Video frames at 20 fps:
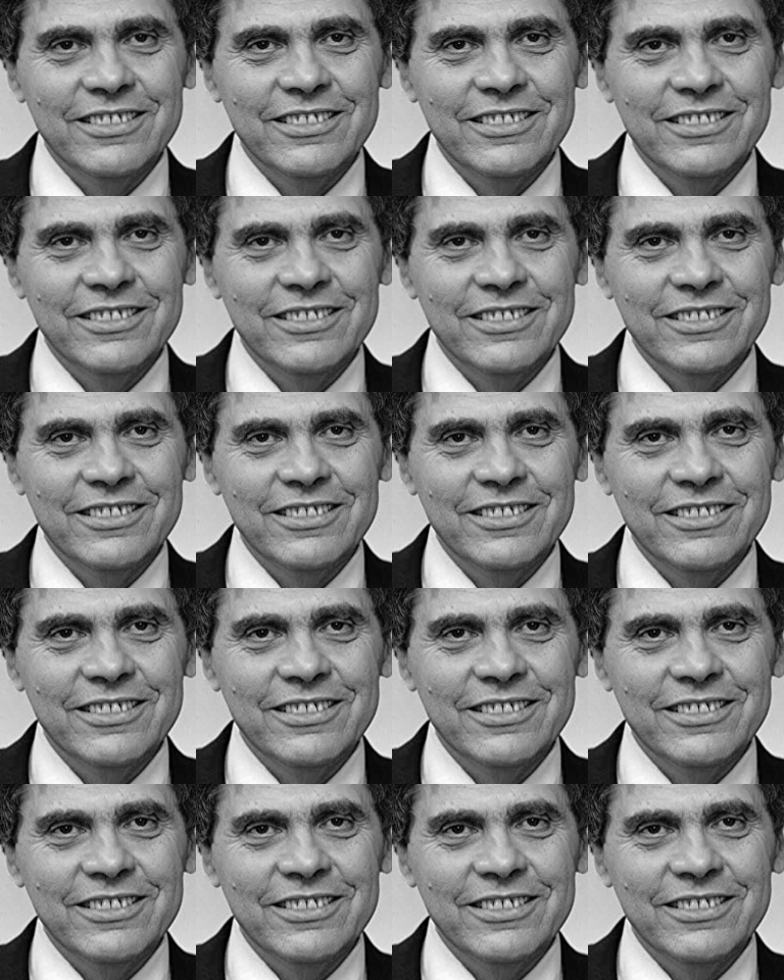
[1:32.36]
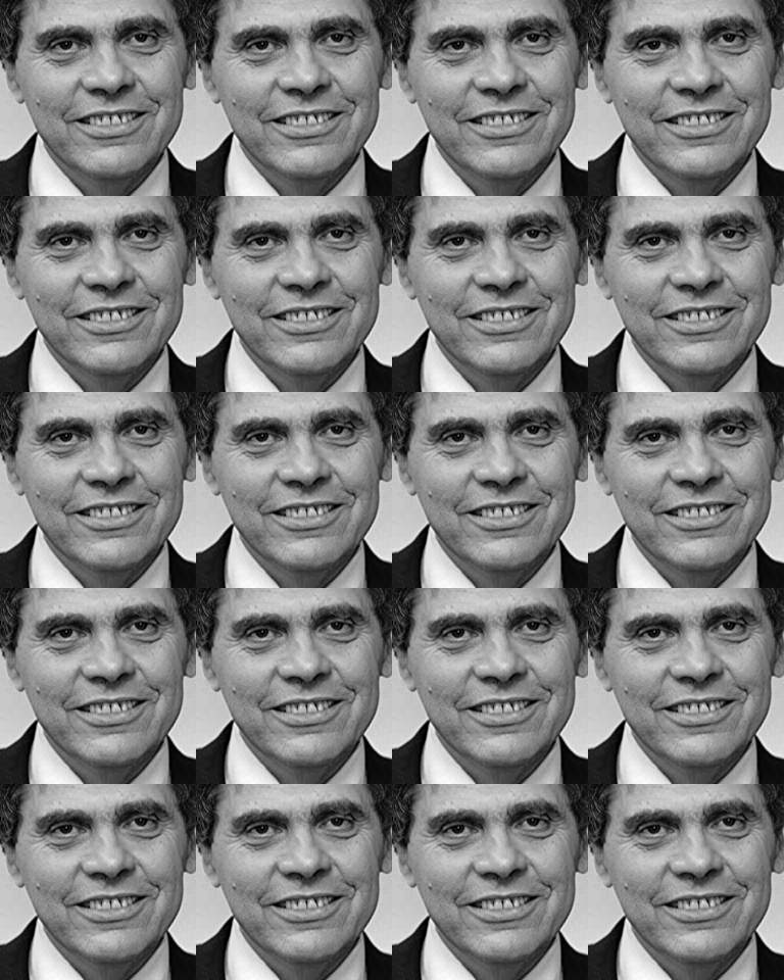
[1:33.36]

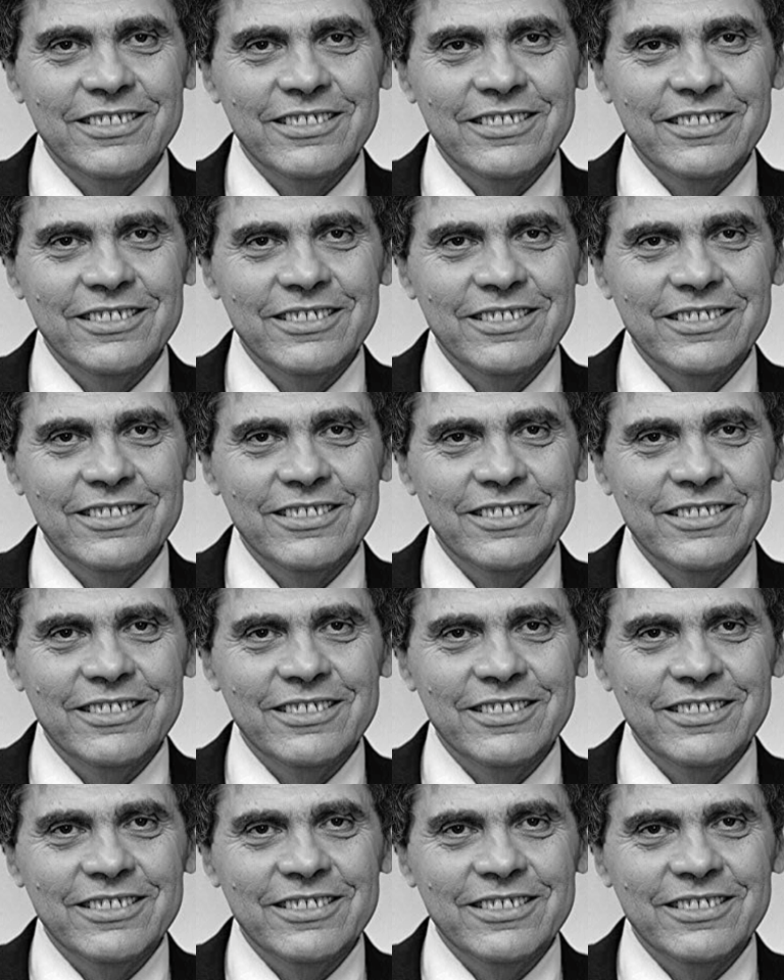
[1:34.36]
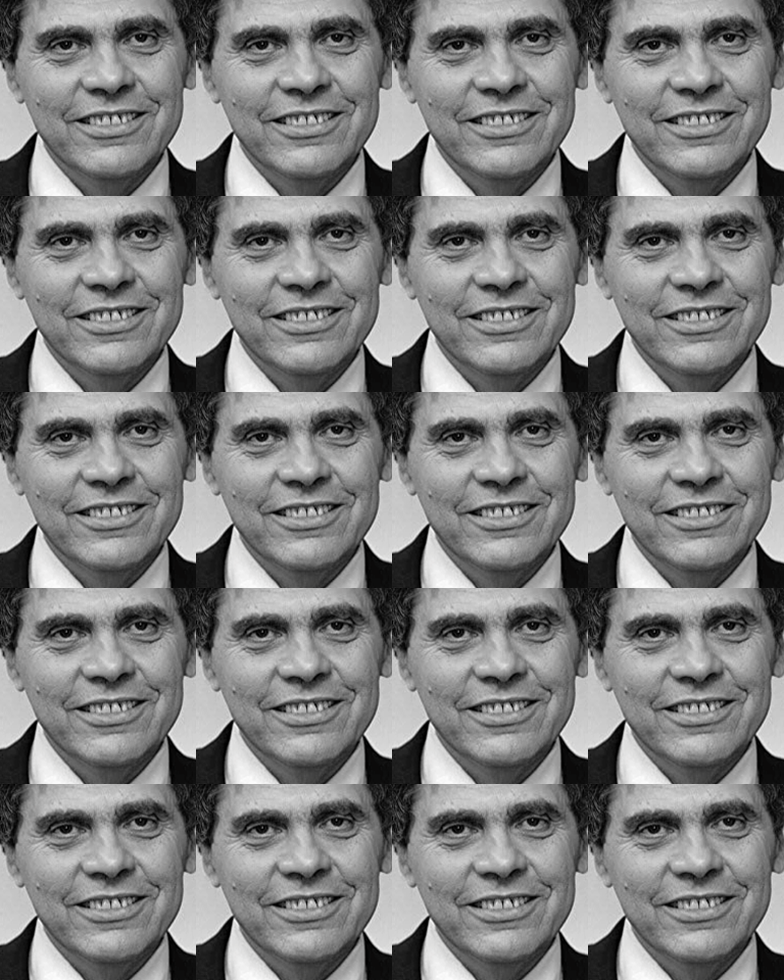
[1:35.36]

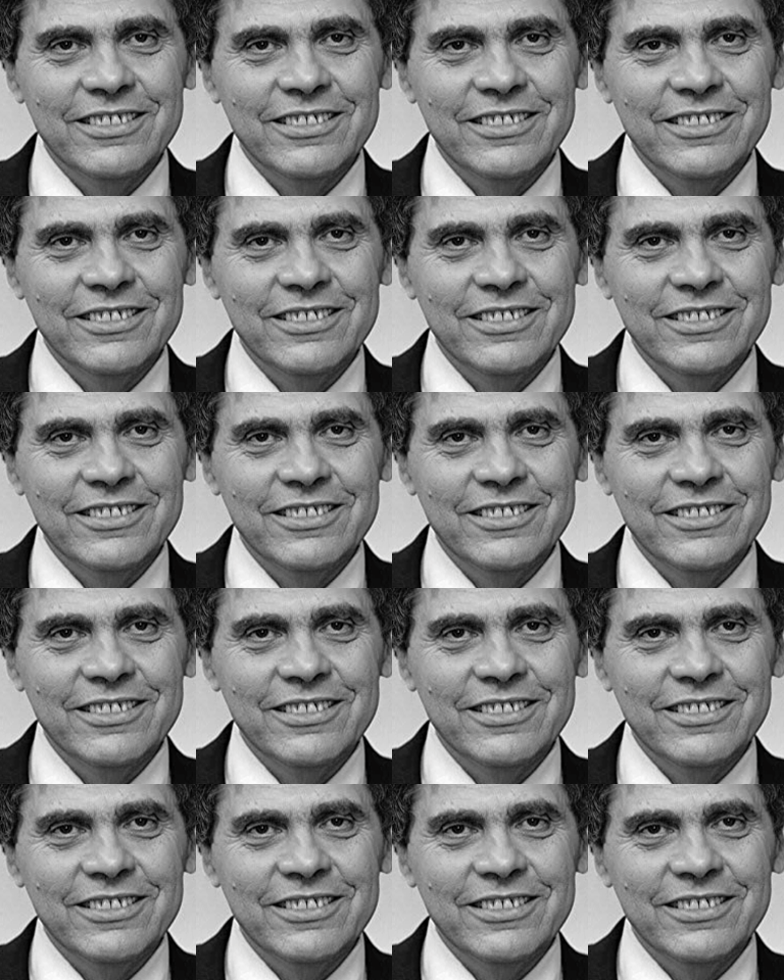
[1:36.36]
(no lip movement)